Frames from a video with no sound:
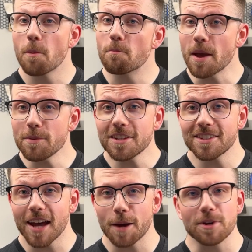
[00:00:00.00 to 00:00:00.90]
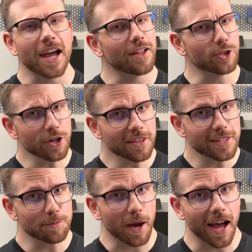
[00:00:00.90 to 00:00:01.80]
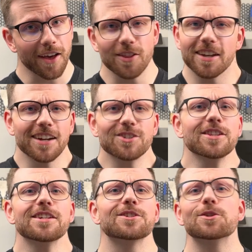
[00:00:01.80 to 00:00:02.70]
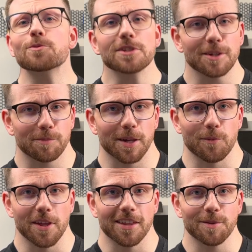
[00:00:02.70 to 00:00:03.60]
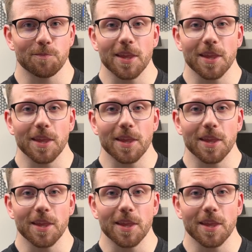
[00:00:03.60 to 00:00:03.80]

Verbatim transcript: Maybe it's time to look at this pile and actually do something with it.